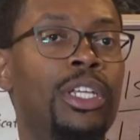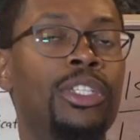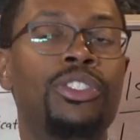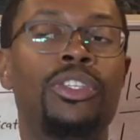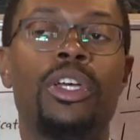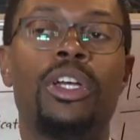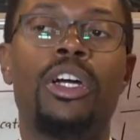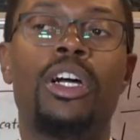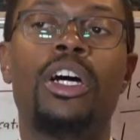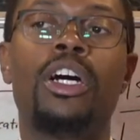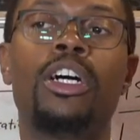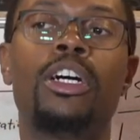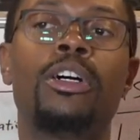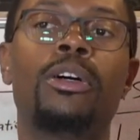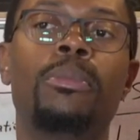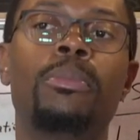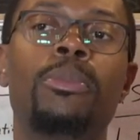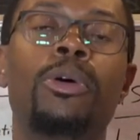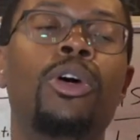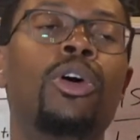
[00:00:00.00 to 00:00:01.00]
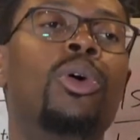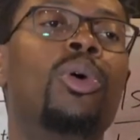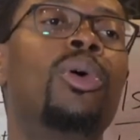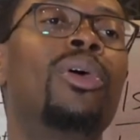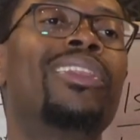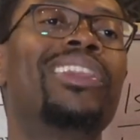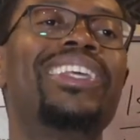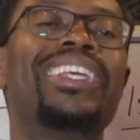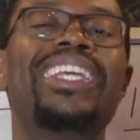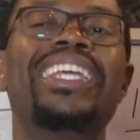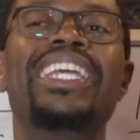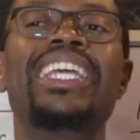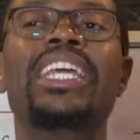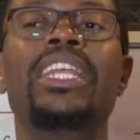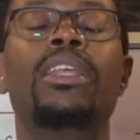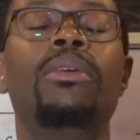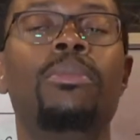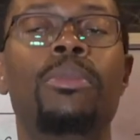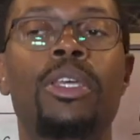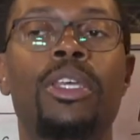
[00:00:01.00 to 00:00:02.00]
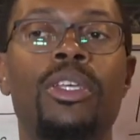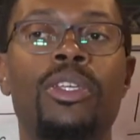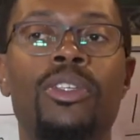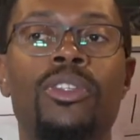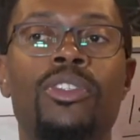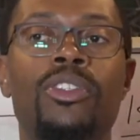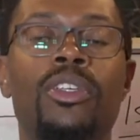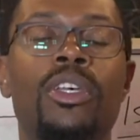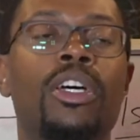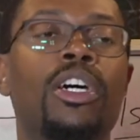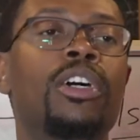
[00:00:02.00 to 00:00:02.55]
to come on the enemies